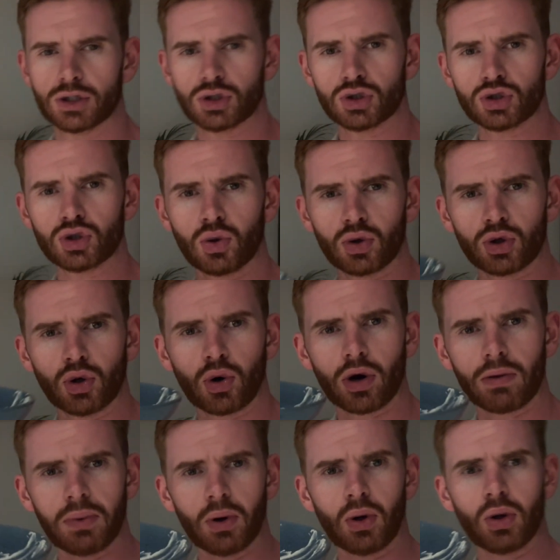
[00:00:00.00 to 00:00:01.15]
So yogurt
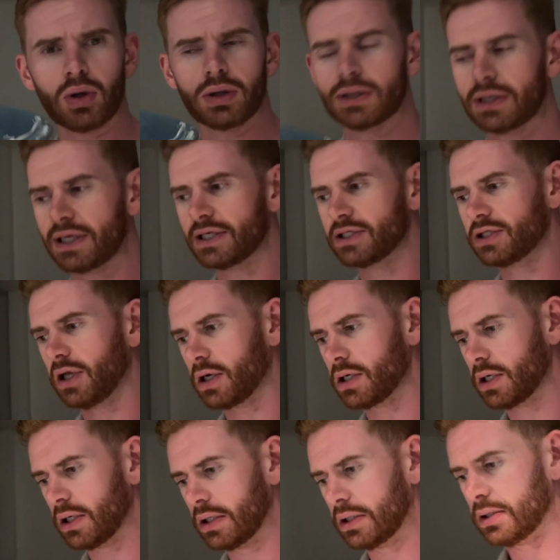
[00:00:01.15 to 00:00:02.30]
bowl is done.
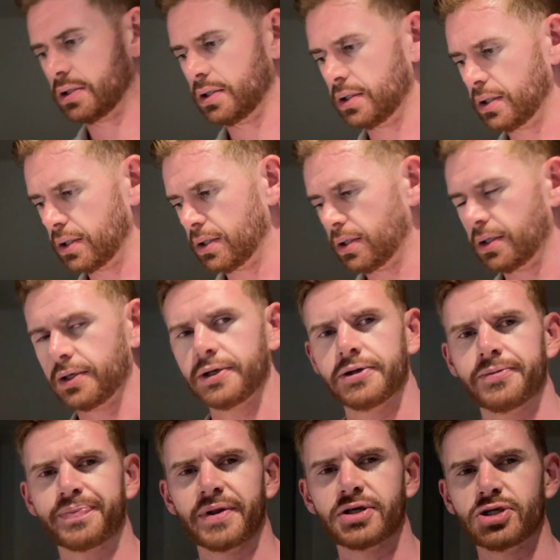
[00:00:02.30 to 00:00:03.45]

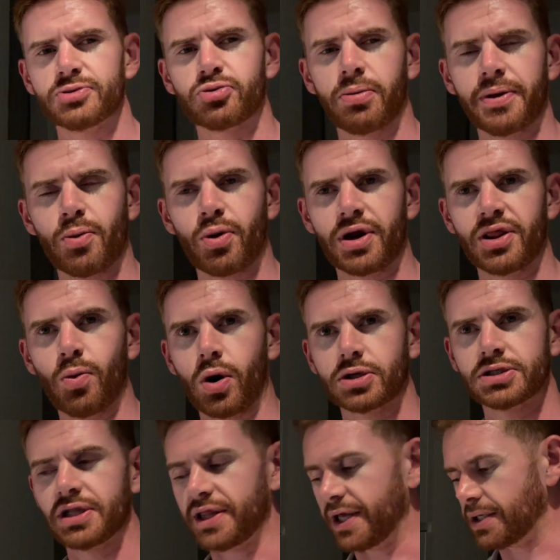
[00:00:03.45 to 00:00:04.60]
This is probably one of the
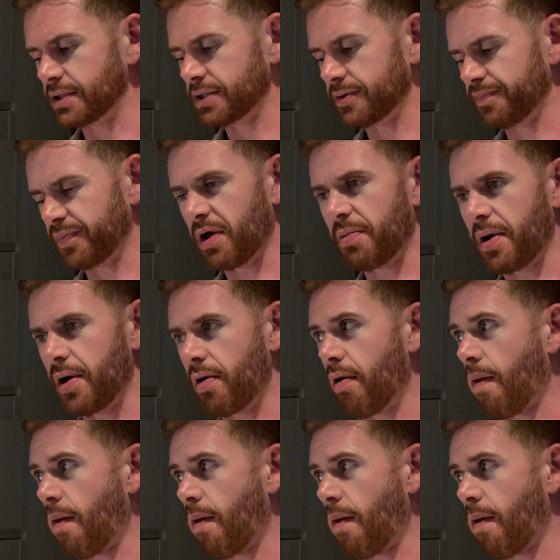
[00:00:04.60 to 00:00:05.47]
worst things about